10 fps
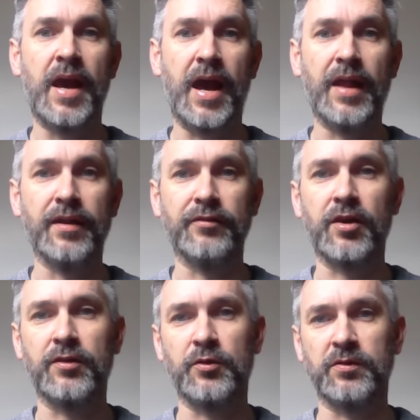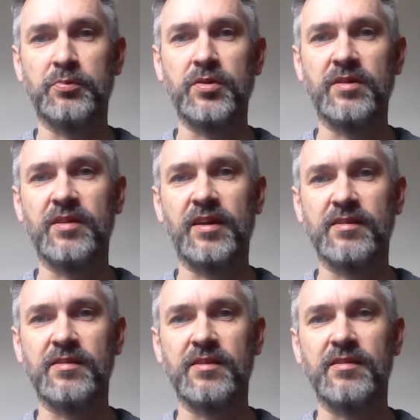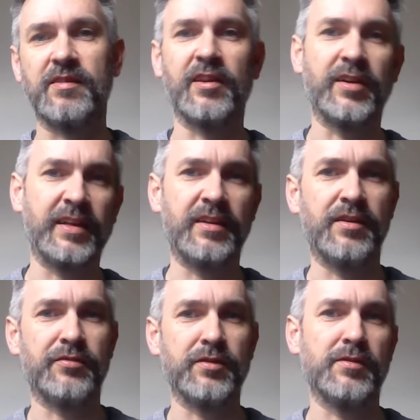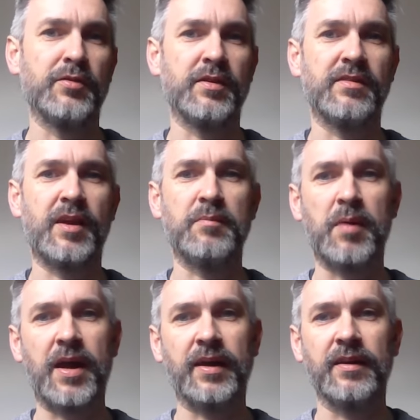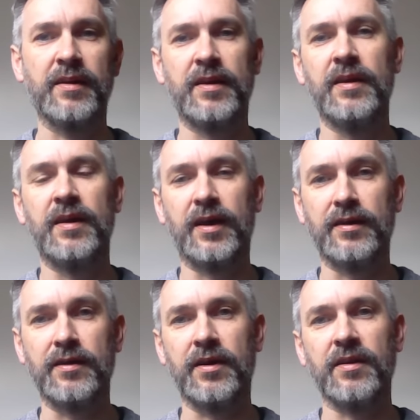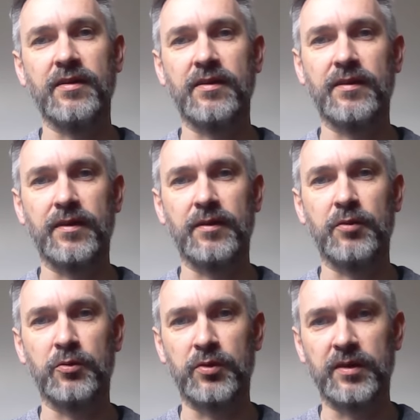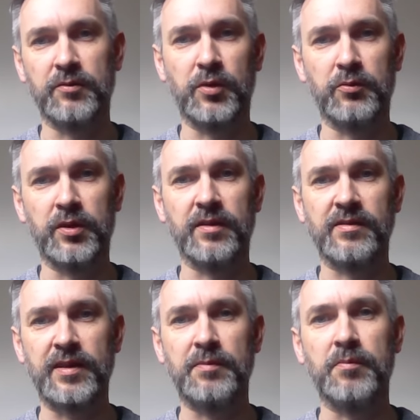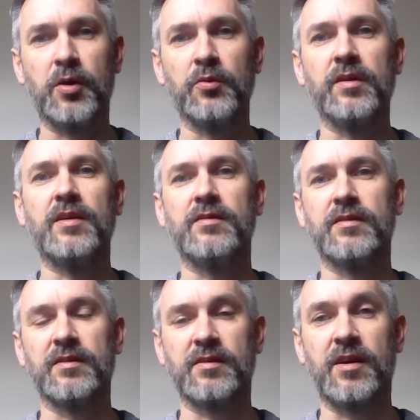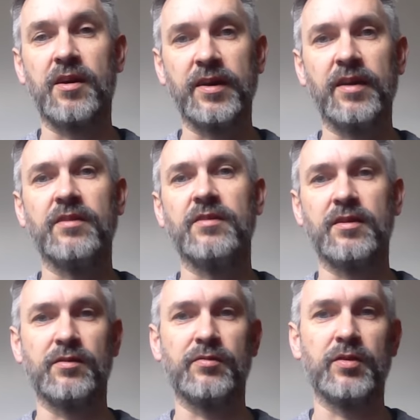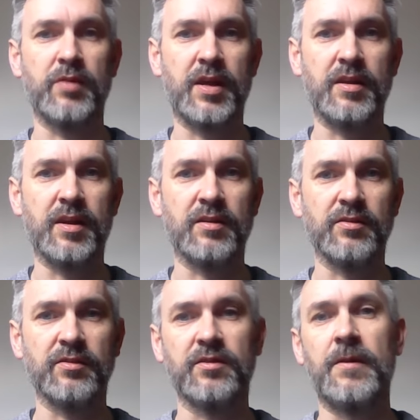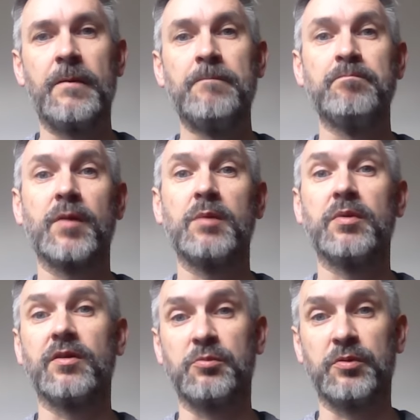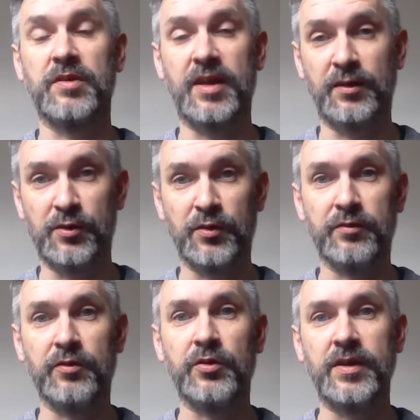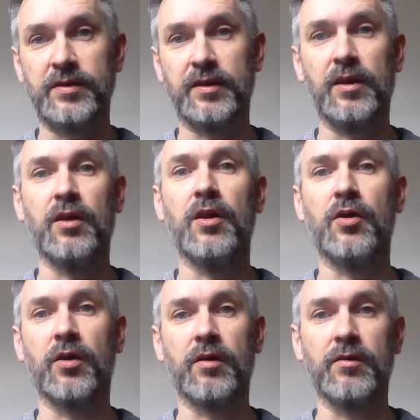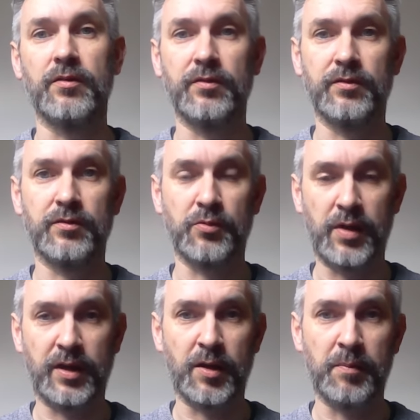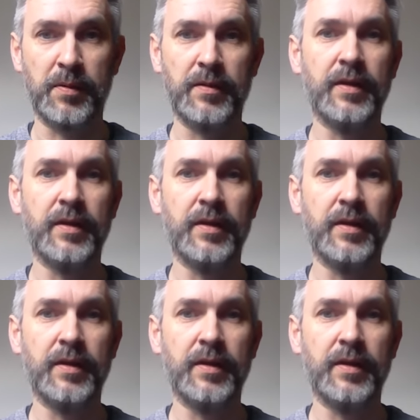And I've got those presets slightly different. So the setback at night when we're in a sleep mode isn't as high as it is for the radiators, because it will take the underfloor heating a lot longer to wake up.